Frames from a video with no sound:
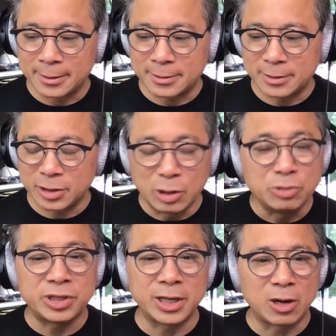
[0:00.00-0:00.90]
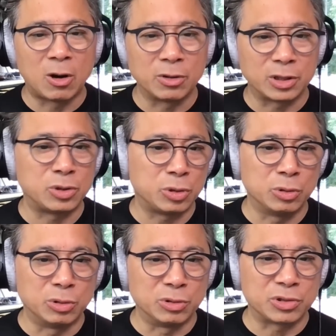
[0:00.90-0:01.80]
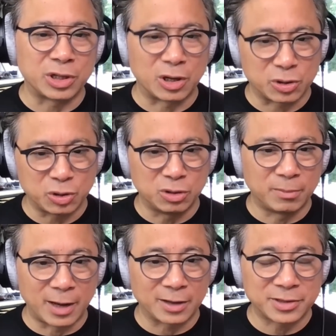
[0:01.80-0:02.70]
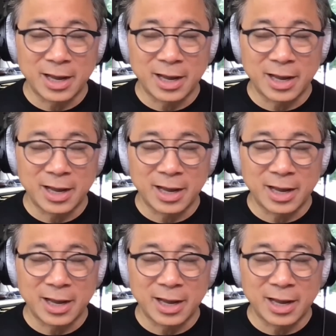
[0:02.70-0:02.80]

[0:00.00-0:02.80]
using all the tools in our toolbox.